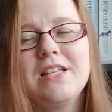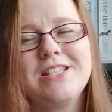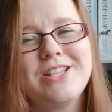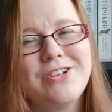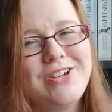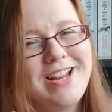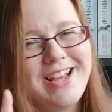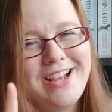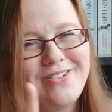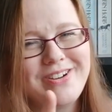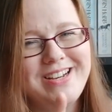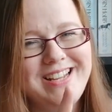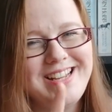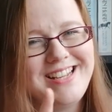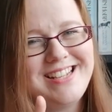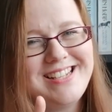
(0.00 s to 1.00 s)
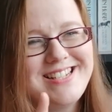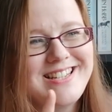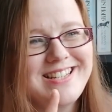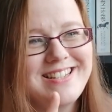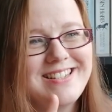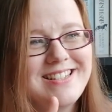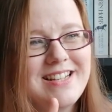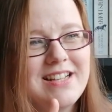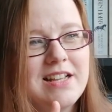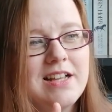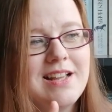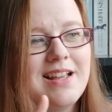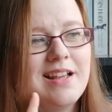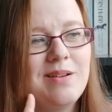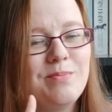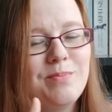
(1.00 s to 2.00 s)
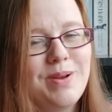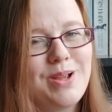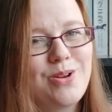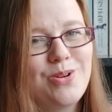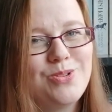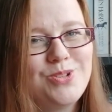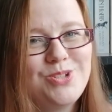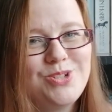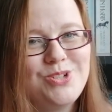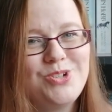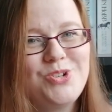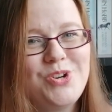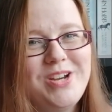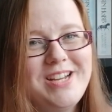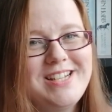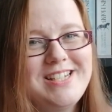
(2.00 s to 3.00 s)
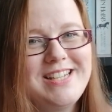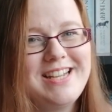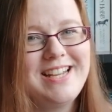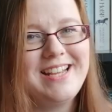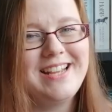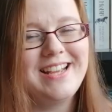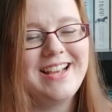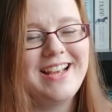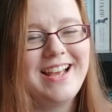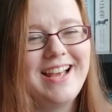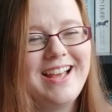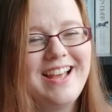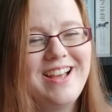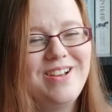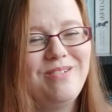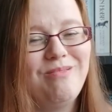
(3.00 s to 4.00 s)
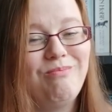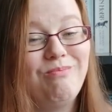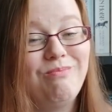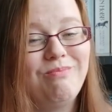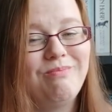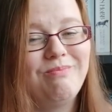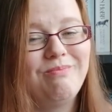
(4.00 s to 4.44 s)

So now I need my concentrated, my